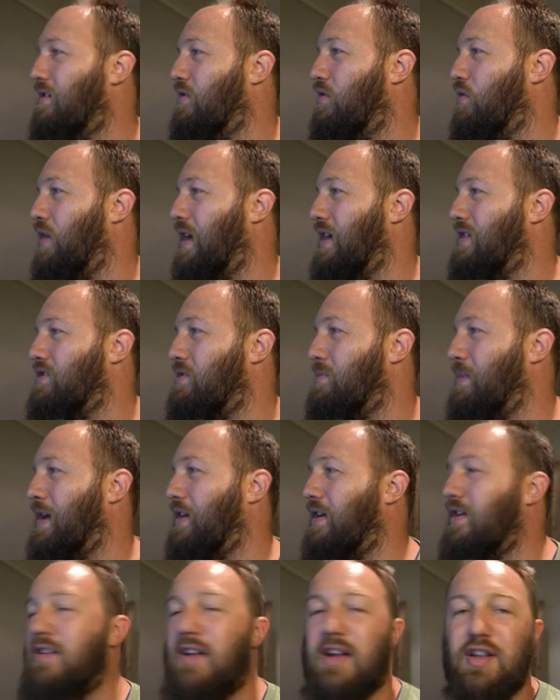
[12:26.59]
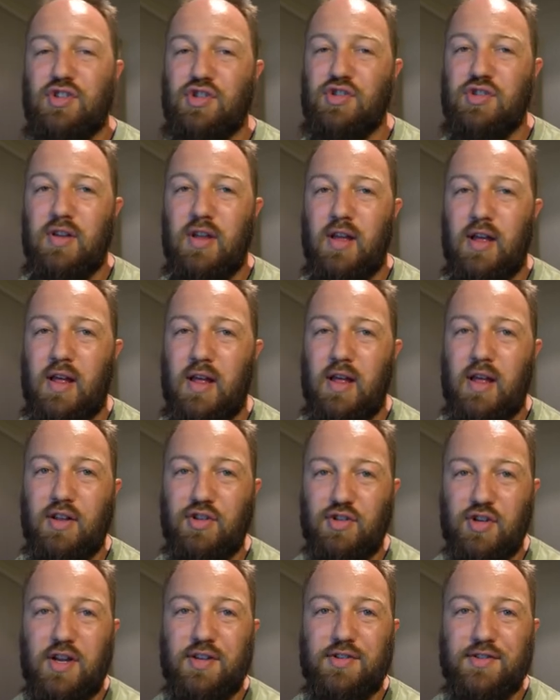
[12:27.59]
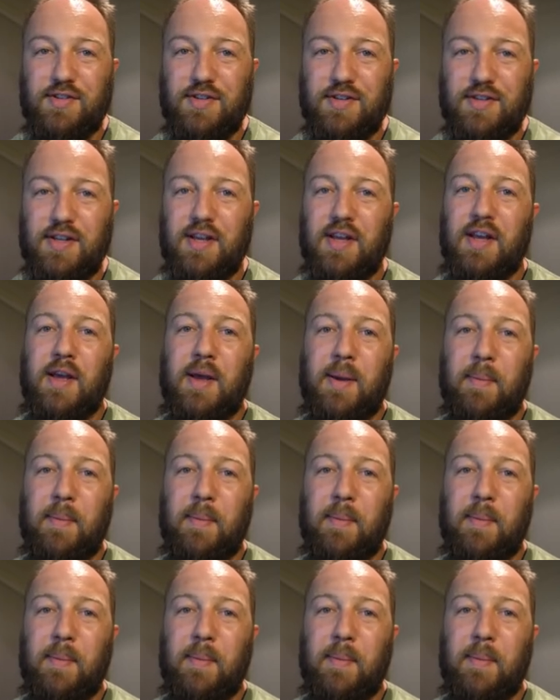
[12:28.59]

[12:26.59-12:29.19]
or estimated adjusted